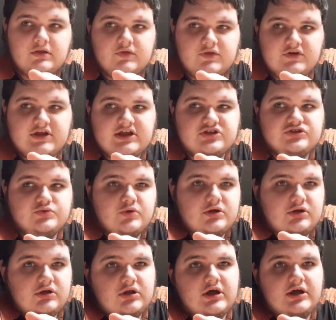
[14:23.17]
The next
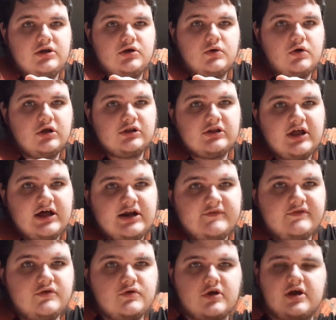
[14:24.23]
one, I know a lot of you